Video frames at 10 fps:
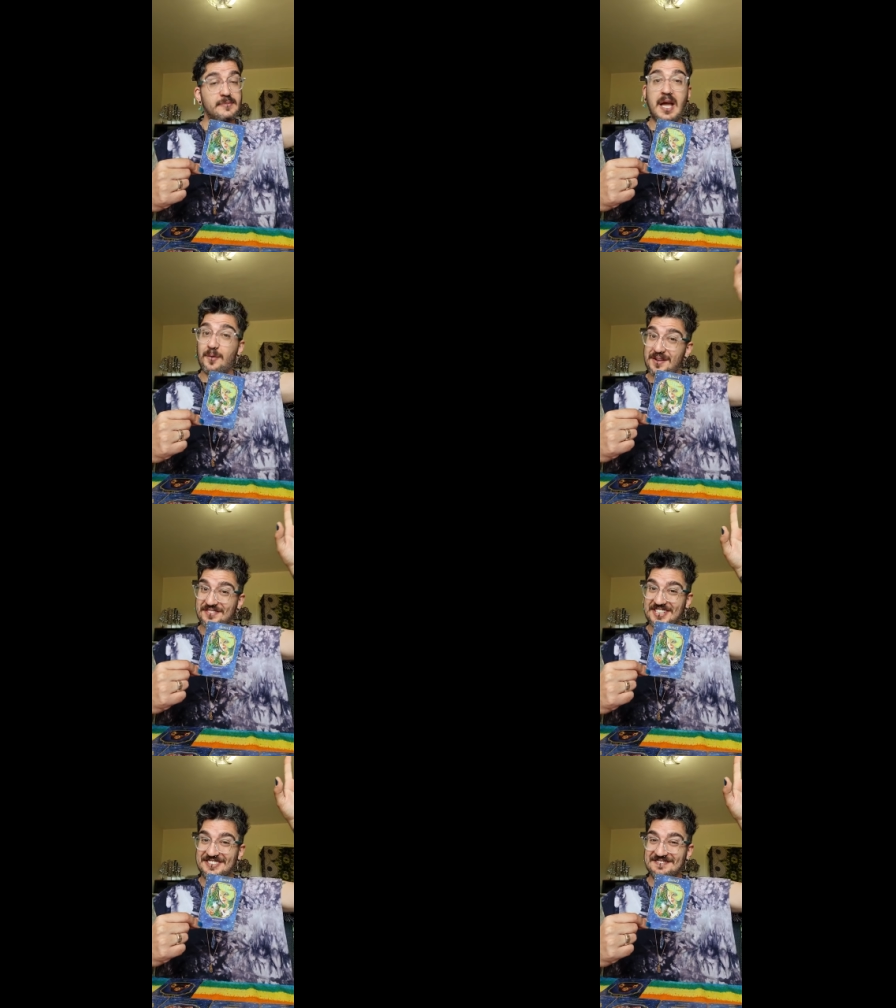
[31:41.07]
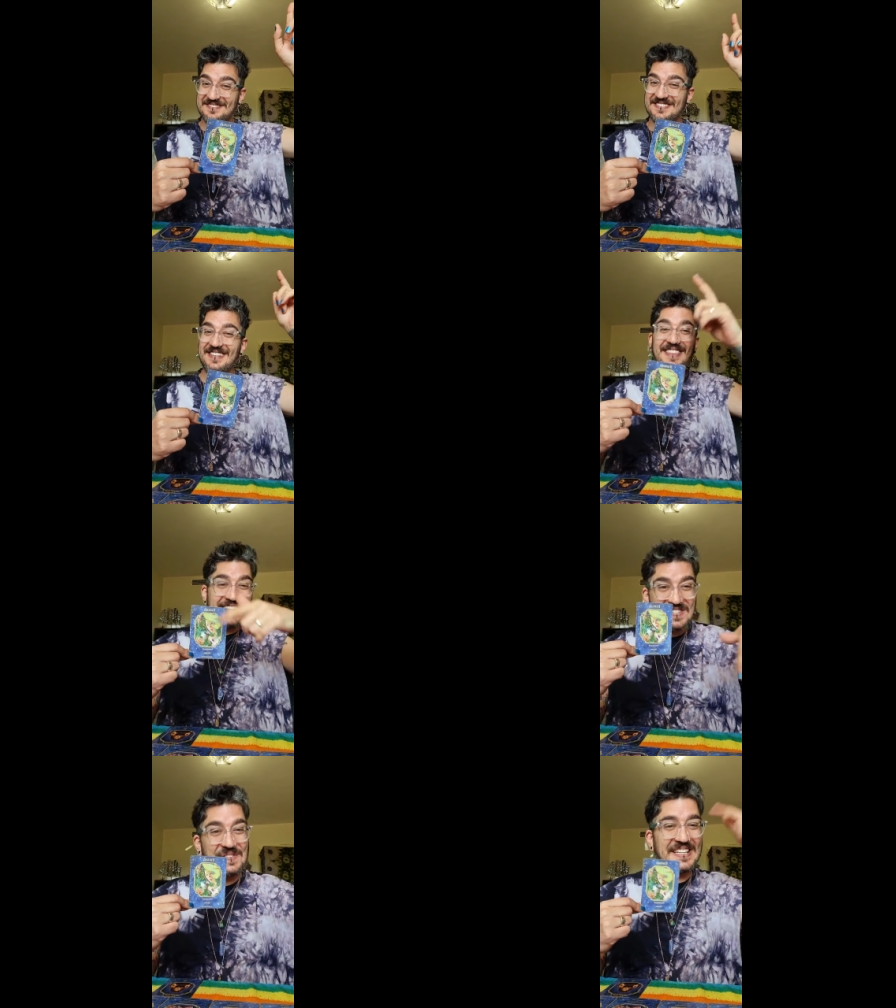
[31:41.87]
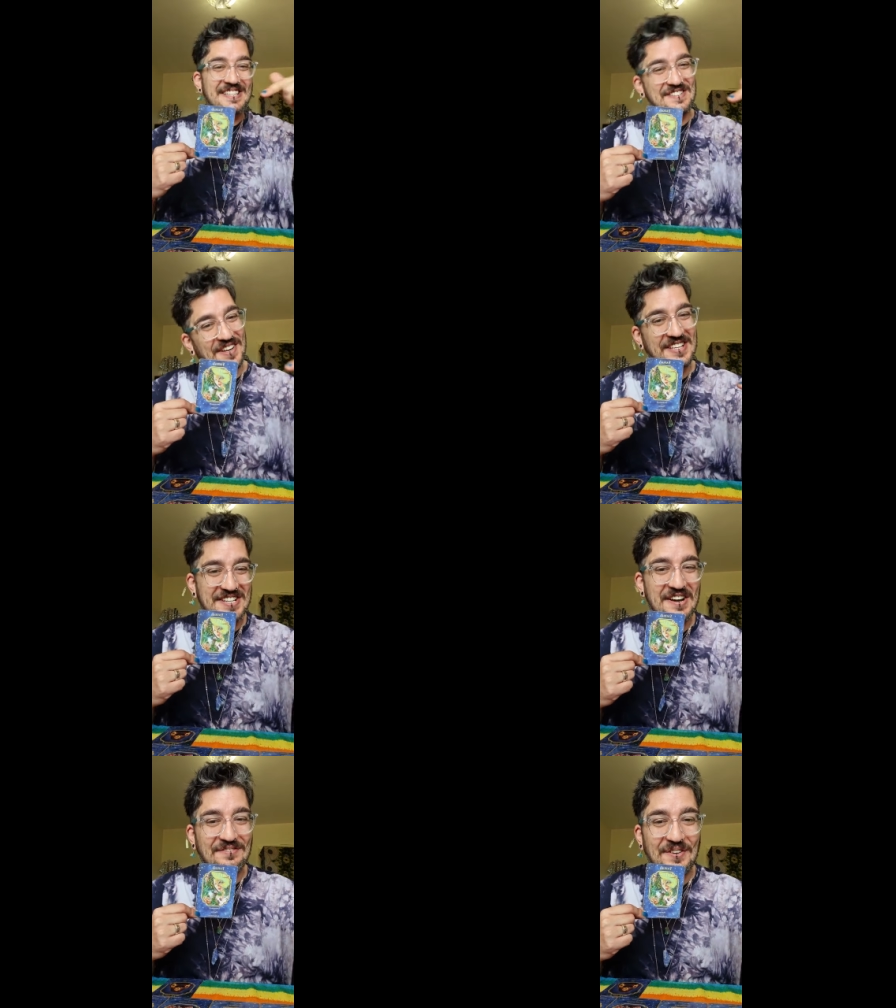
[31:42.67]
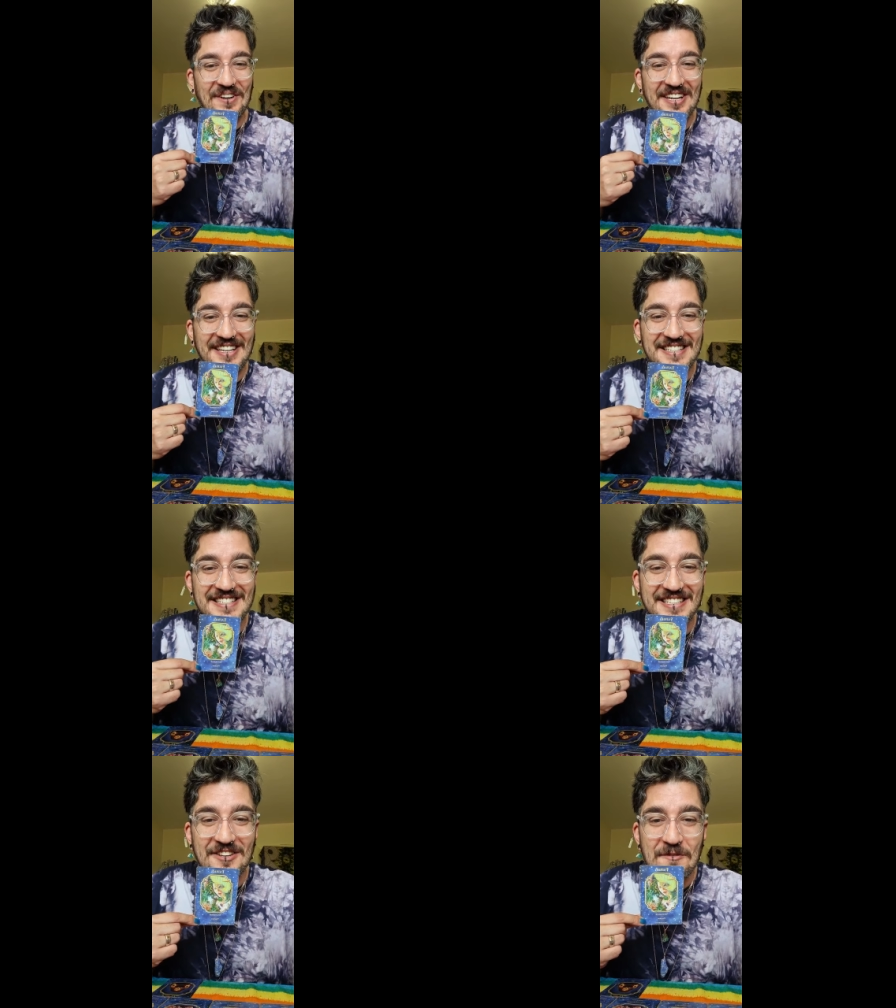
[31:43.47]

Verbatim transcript: However, this week is not a time for it.